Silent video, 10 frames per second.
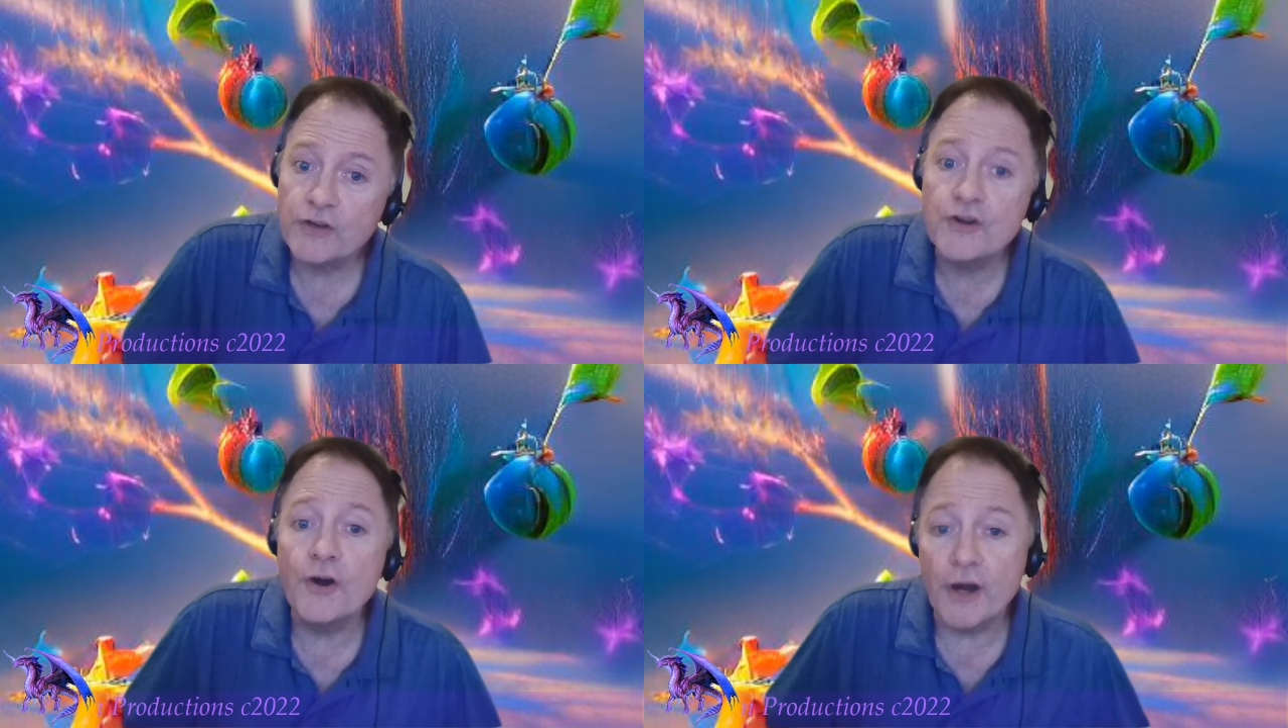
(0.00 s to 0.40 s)

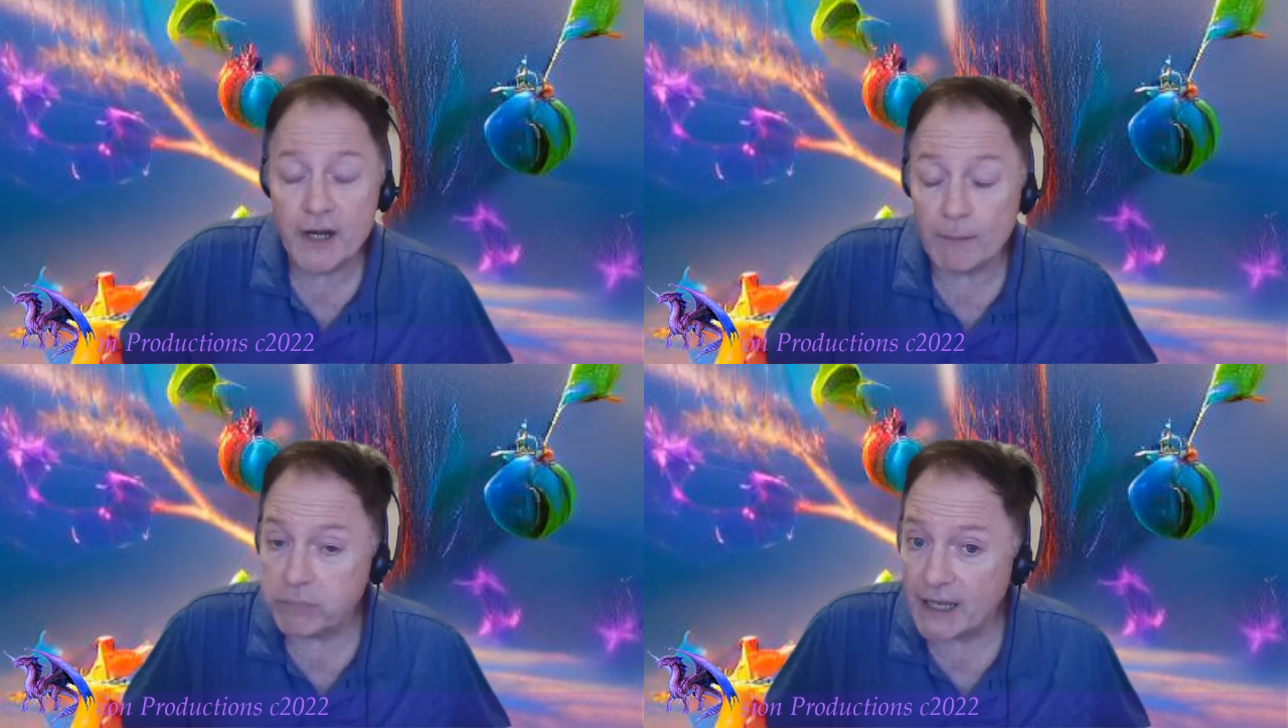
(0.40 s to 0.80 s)
good
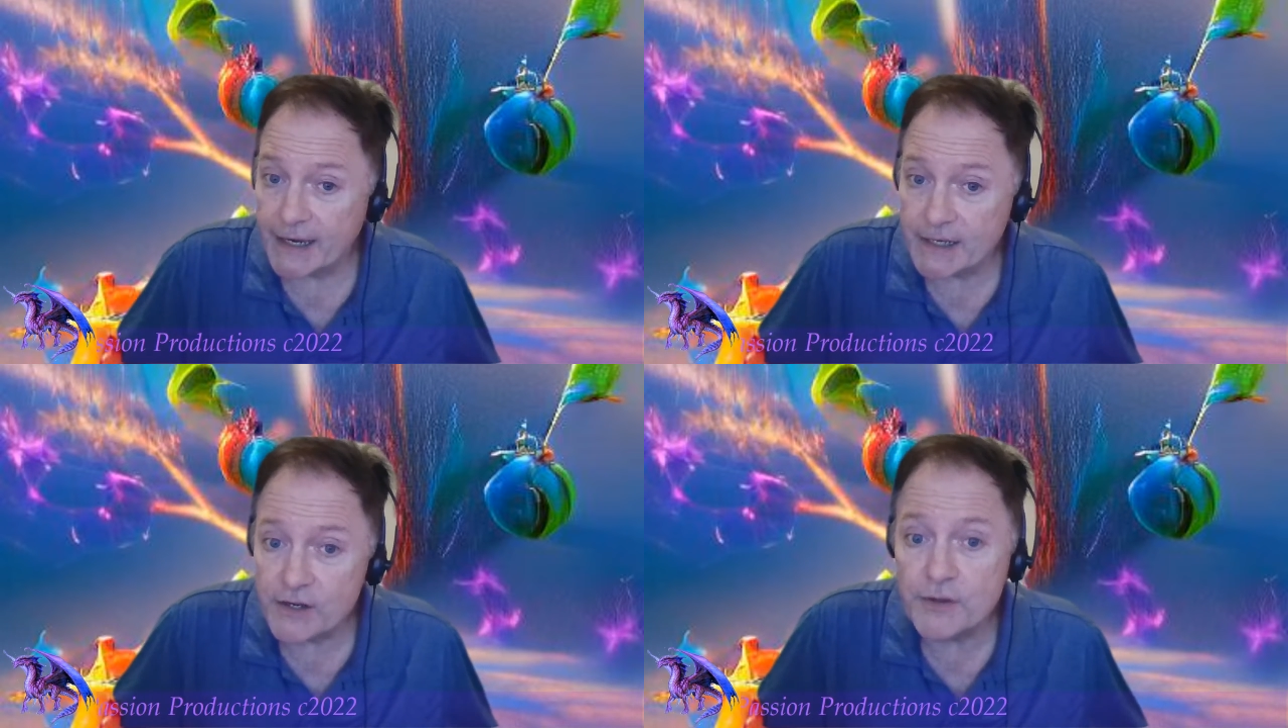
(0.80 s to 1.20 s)
at
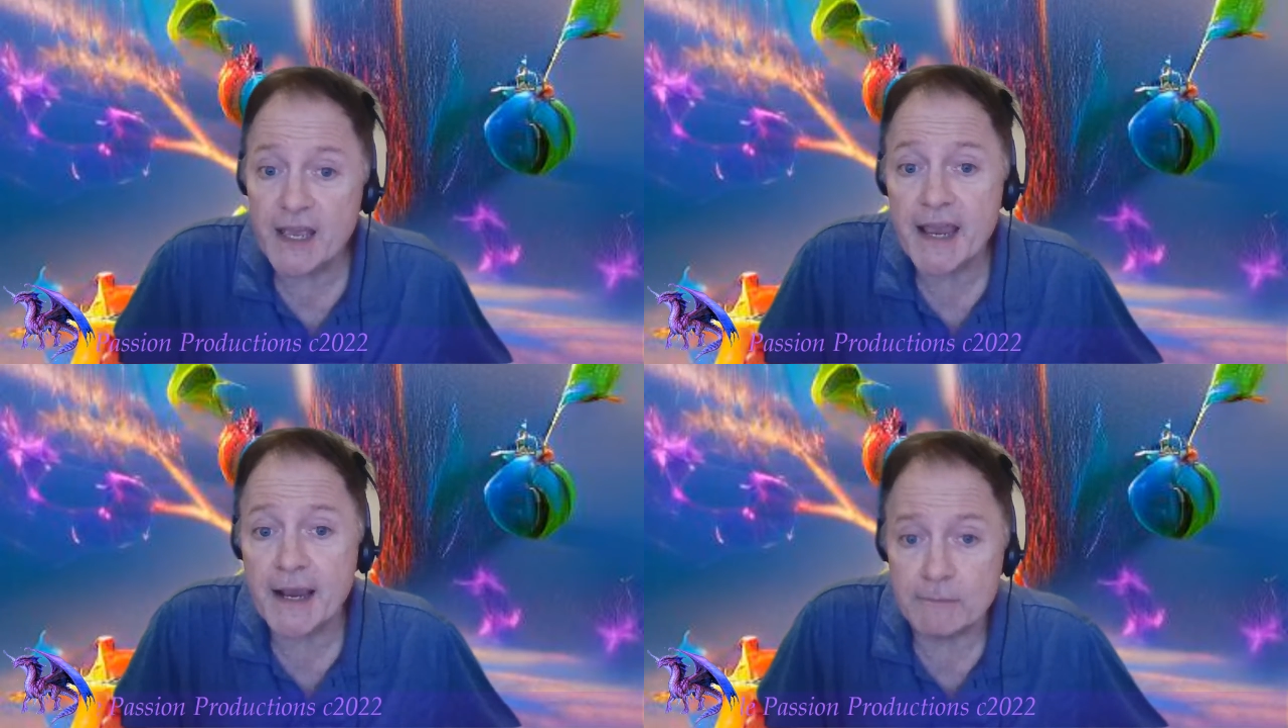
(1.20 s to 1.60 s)
playing new
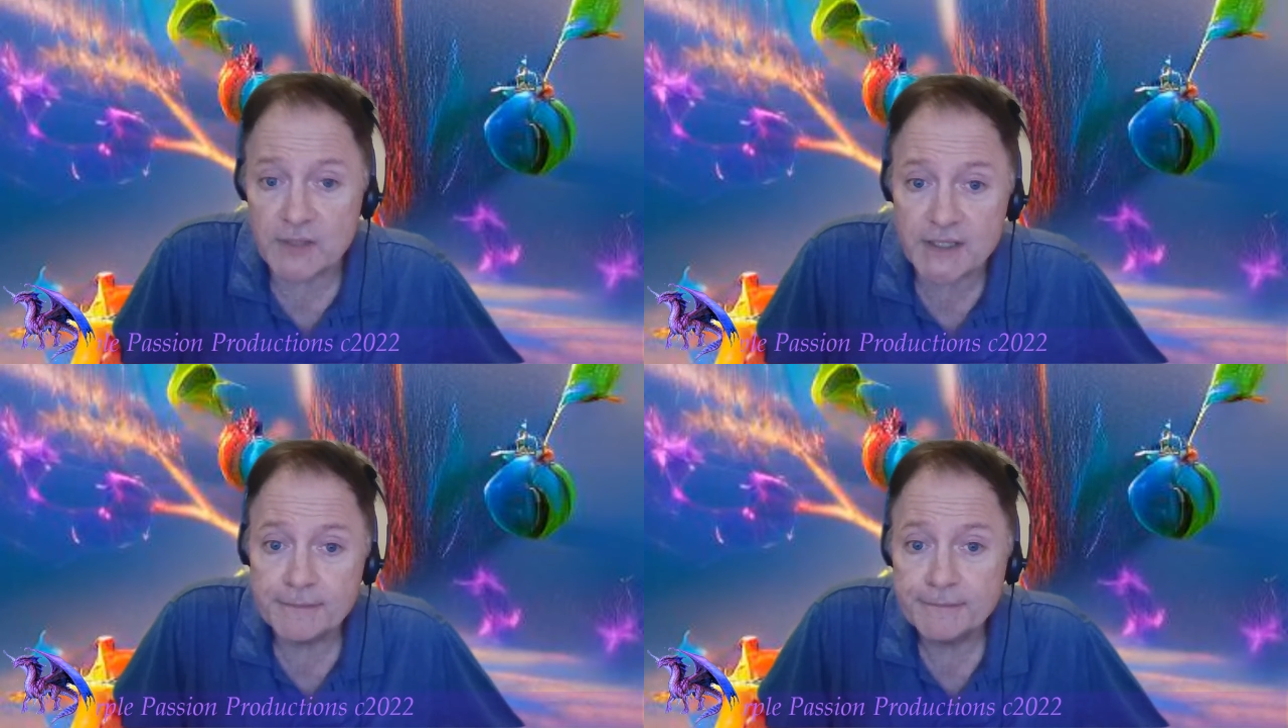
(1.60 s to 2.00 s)
games.